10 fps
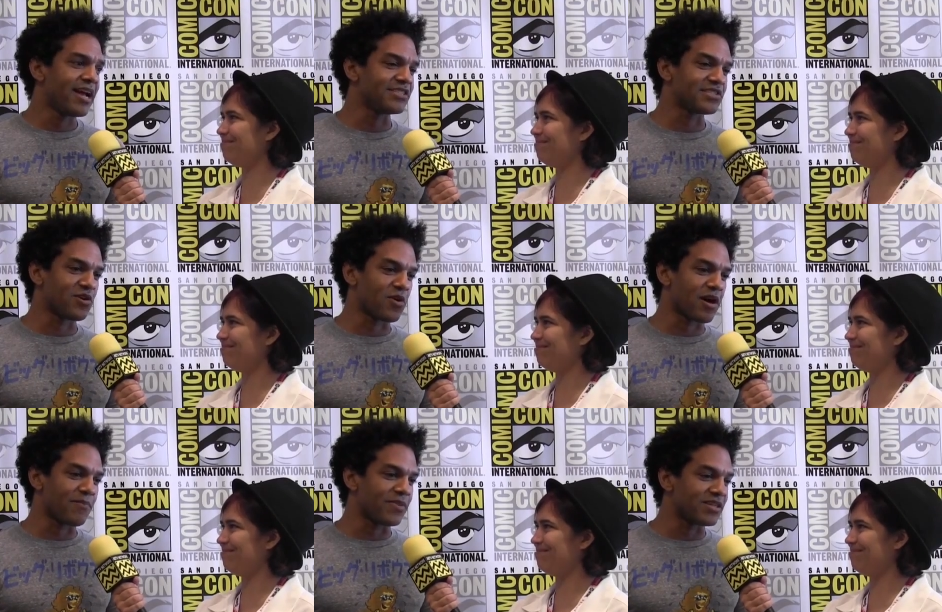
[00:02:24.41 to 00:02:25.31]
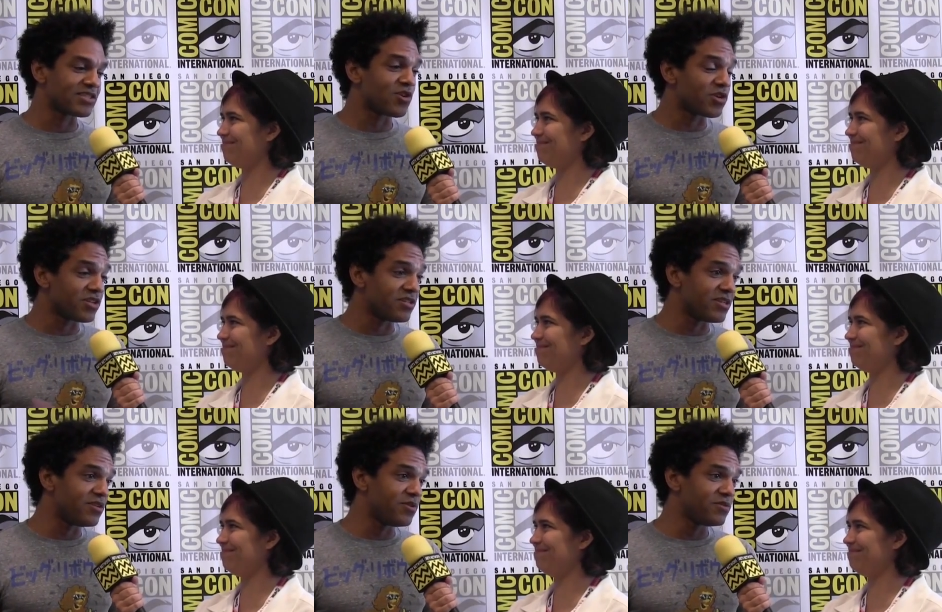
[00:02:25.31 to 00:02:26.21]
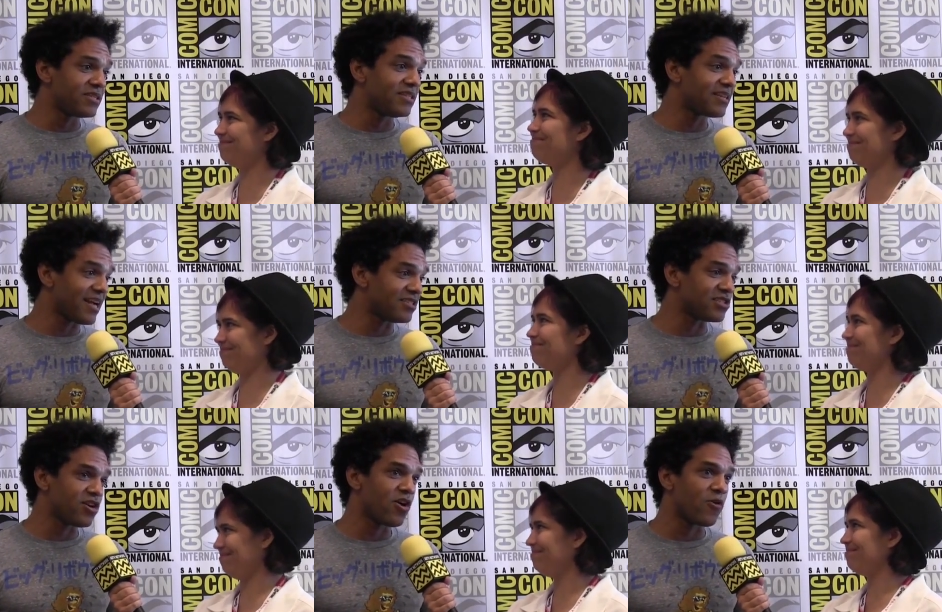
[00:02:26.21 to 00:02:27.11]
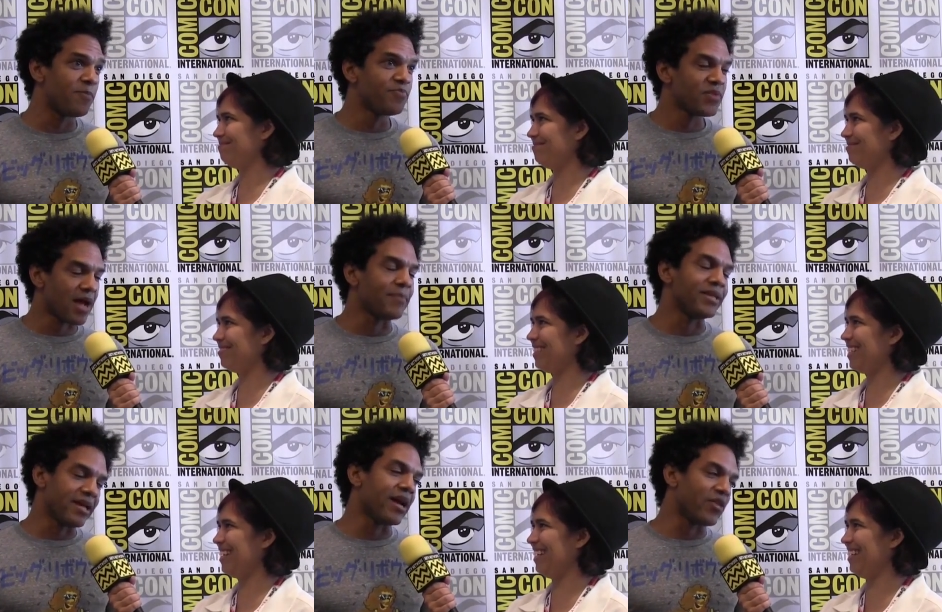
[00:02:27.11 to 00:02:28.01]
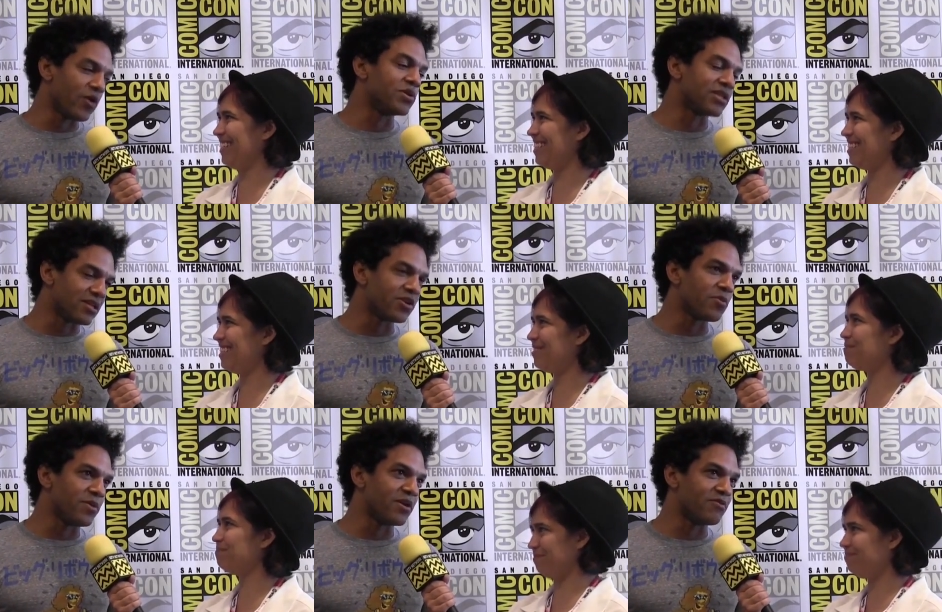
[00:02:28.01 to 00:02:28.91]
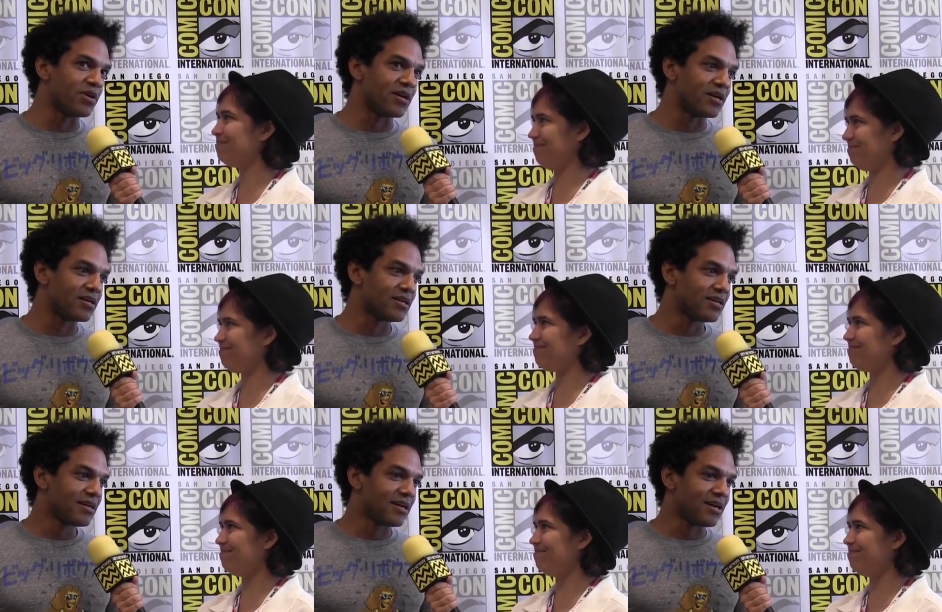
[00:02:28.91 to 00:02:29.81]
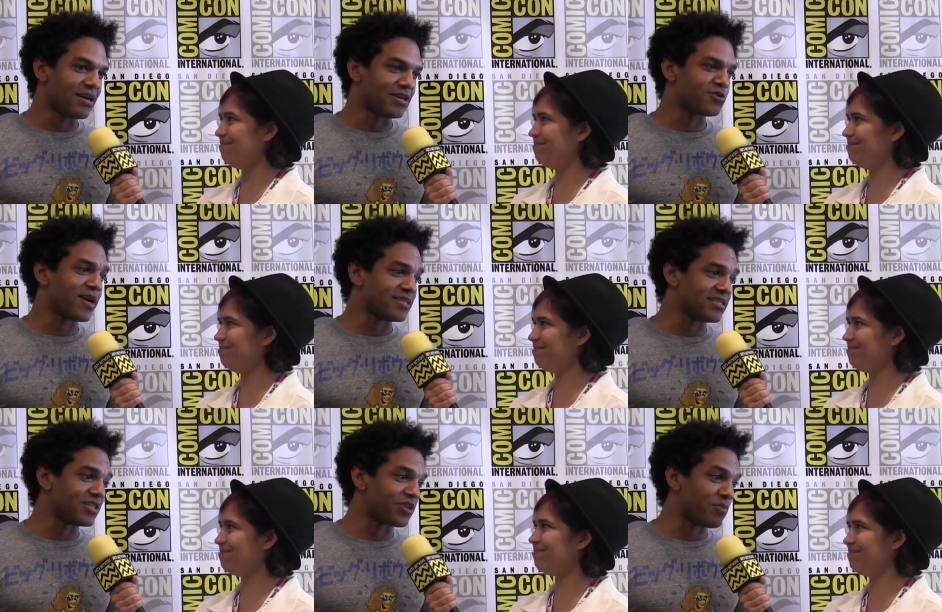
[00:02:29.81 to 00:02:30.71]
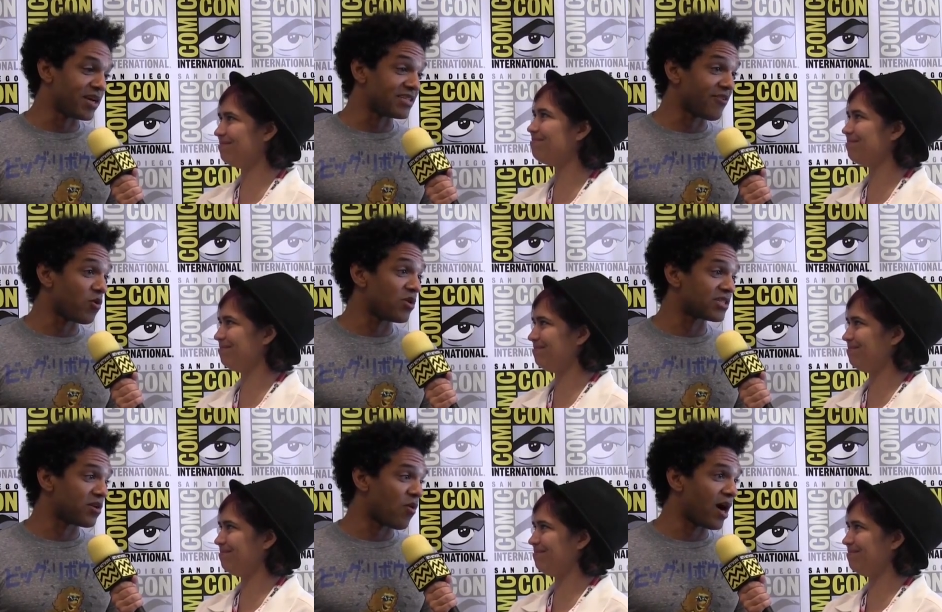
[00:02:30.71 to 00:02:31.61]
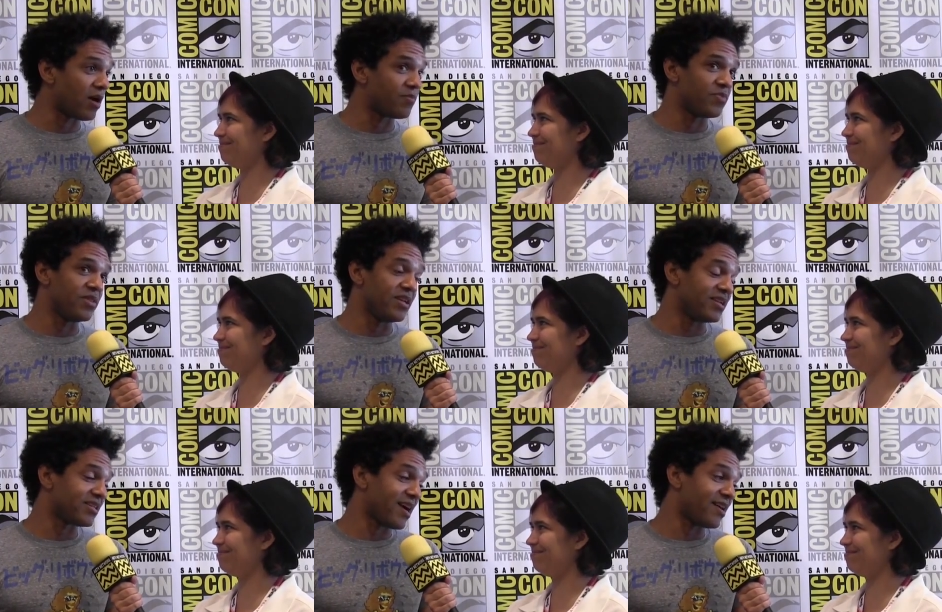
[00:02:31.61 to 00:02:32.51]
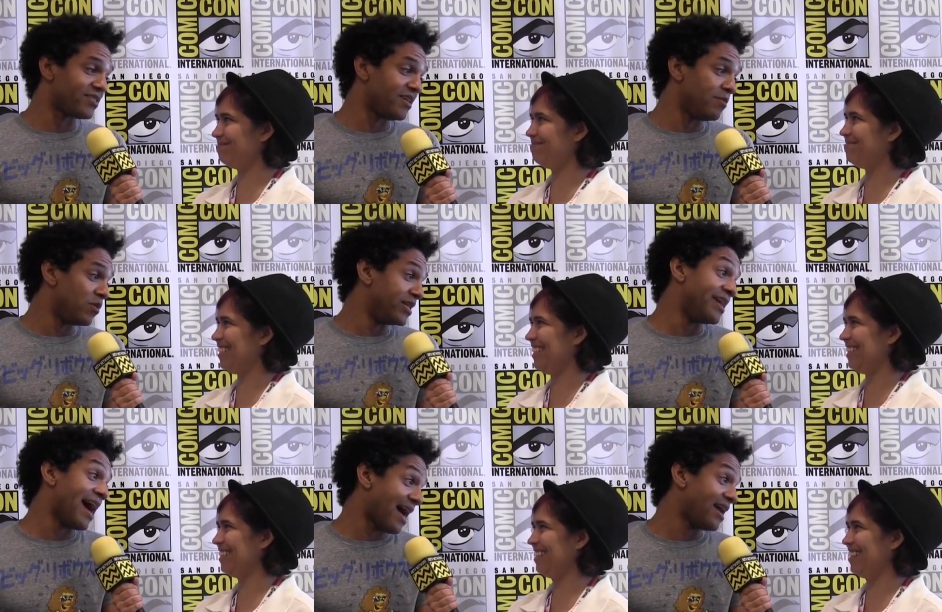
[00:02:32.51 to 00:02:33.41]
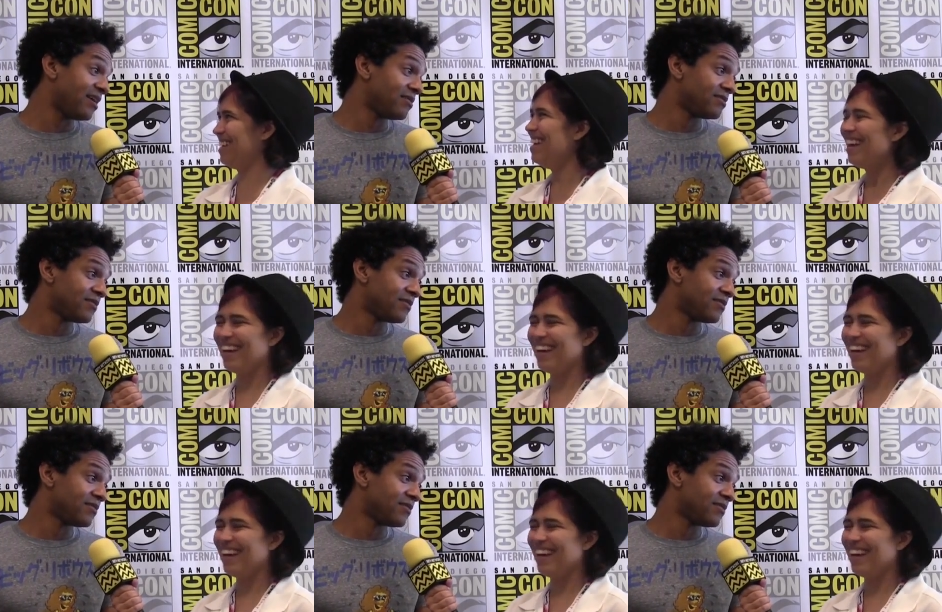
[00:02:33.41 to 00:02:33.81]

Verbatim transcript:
Speaker 1: and so um and so to to do Teen Titans Go, I mean, yeah, there was a little bit of a uh, a transition because every once in a while the entire team would die.